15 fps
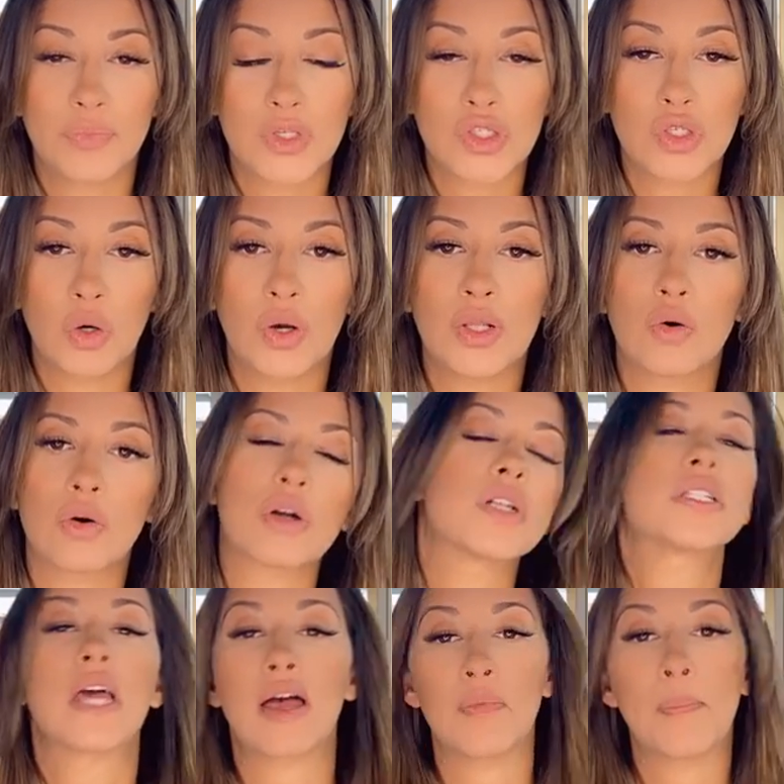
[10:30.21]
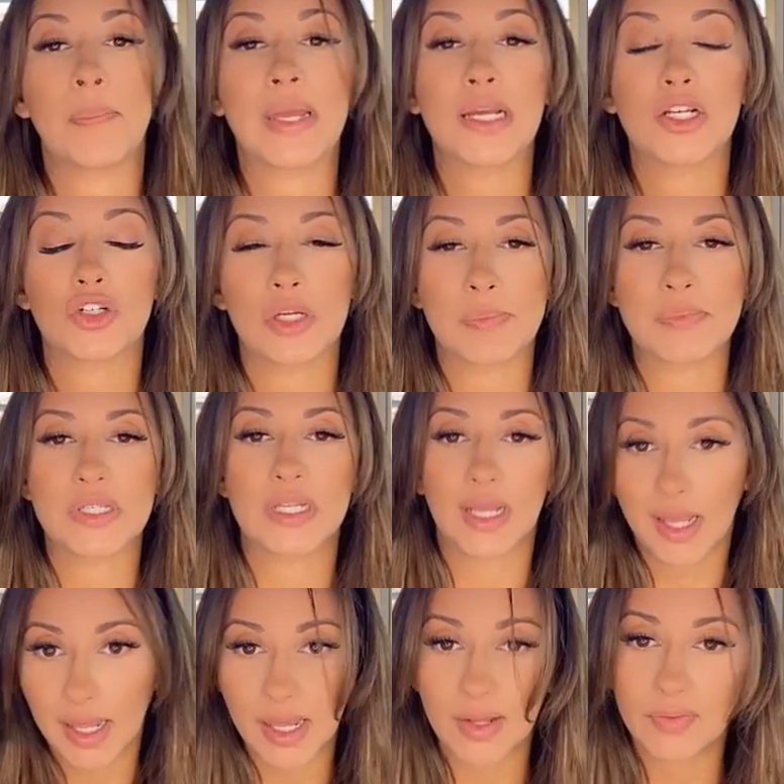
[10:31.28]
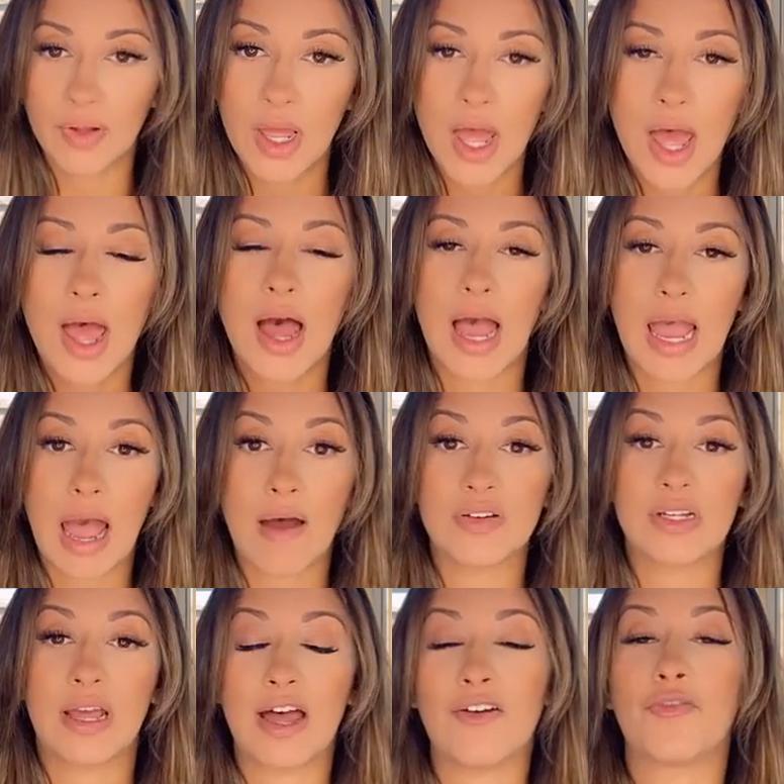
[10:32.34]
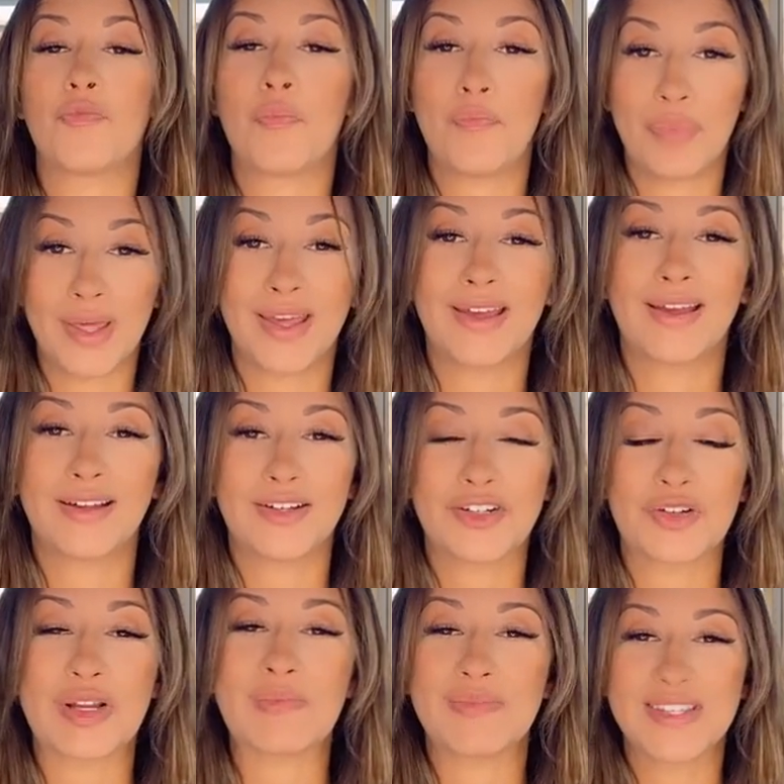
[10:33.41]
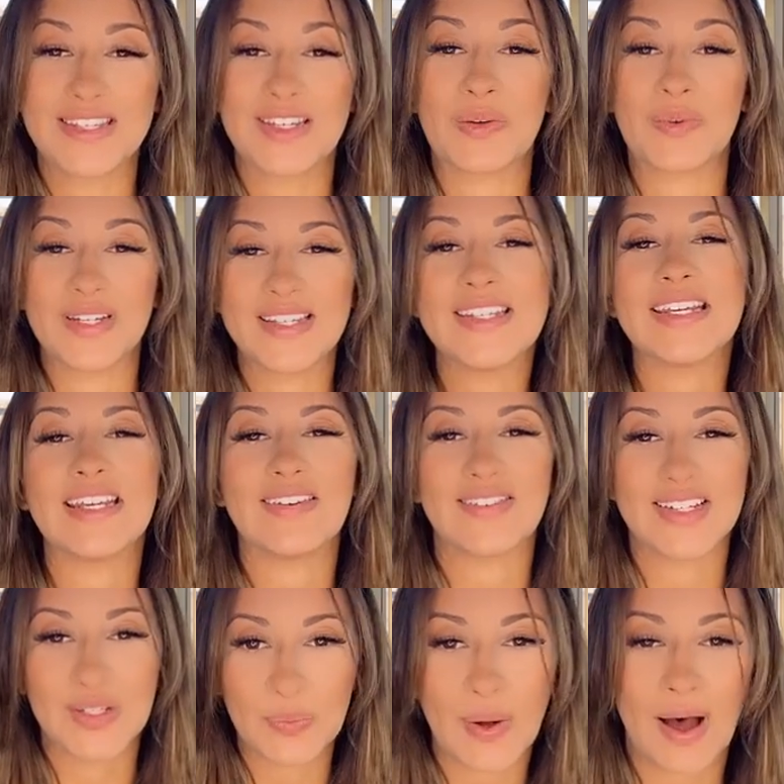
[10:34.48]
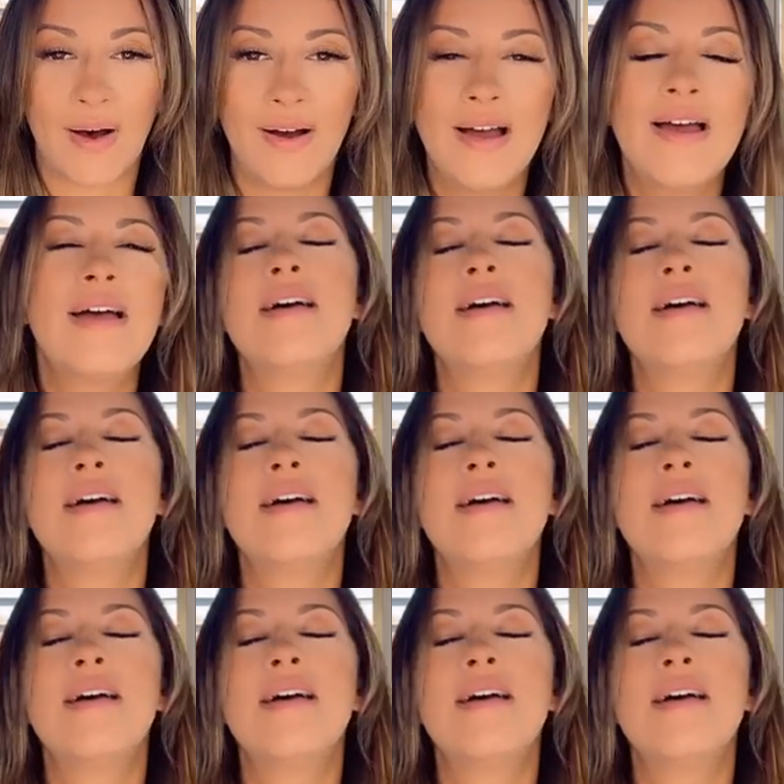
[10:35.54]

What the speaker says: So in order to have big dreams to give, I have to have big dreams to receive as well.